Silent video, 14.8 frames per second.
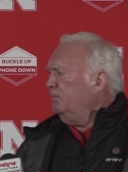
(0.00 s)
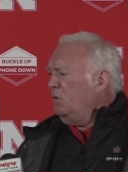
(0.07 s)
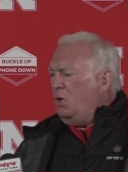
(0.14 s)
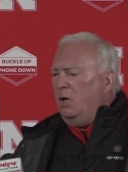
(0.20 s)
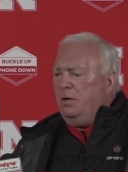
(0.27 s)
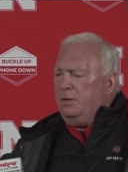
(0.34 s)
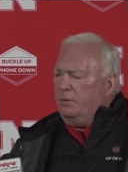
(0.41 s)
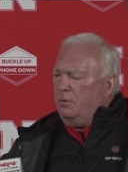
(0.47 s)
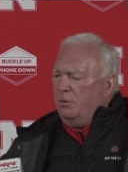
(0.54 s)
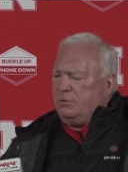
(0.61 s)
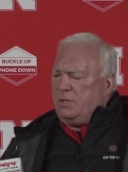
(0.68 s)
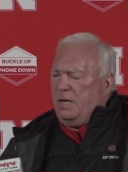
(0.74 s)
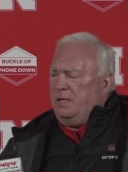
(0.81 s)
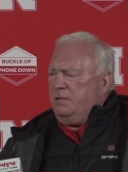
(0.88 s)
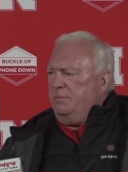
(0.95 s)
Good. Those
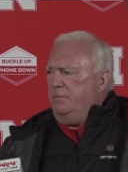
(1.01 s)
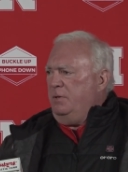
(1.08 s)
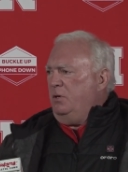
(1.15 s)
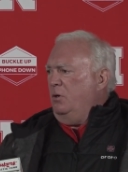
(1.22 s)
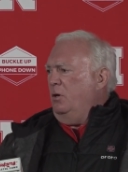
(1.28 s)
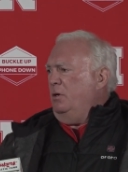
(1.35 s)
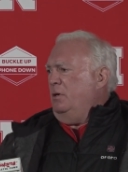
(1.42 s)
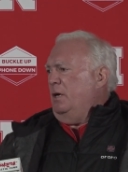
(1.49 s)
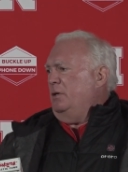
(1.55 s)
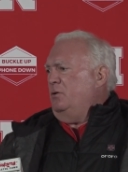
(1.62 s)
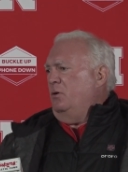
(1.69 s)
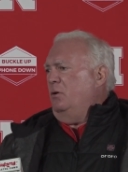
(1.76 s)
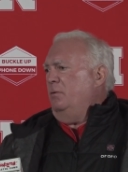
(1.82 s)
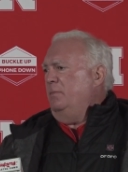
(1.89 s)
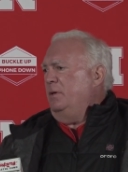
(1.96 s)
guys have been good, and I
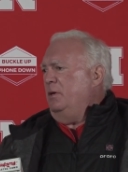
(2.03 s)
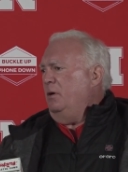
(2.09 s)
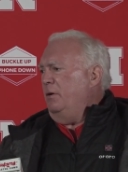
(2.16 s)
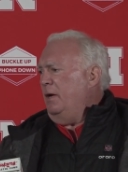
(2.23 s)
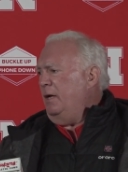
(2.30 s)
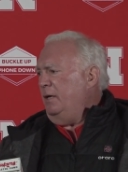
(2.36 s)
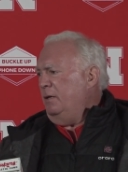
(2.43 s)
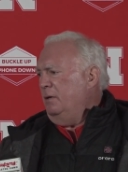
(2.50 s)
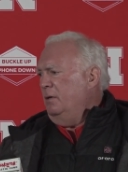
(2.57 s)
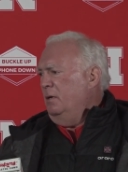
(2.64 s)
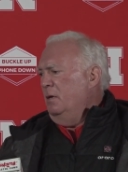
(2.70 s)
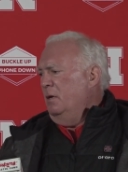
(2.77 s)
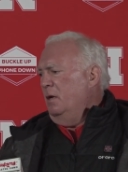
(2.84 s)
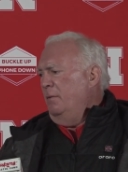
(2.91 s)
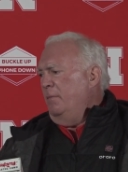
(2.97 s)
told them, you know, hey,
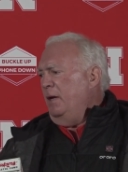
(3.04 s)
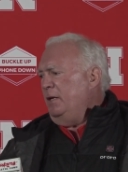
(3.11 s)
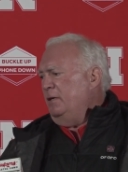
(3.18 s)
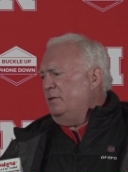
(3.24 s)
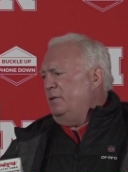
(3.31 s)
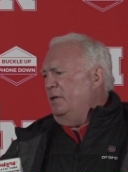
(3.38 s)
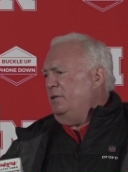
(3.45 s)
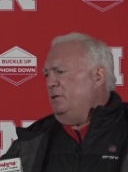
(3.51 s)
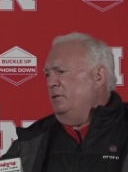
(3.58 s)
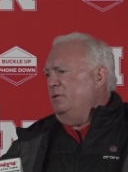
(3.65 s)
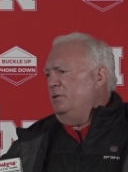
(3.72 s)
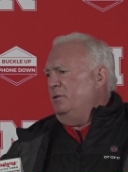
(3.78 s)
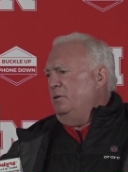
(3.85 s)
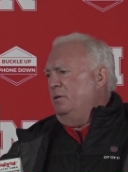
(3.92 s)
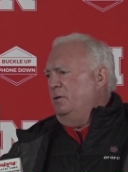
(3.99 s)
make
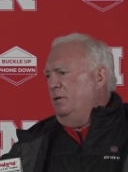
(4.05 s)
decisions.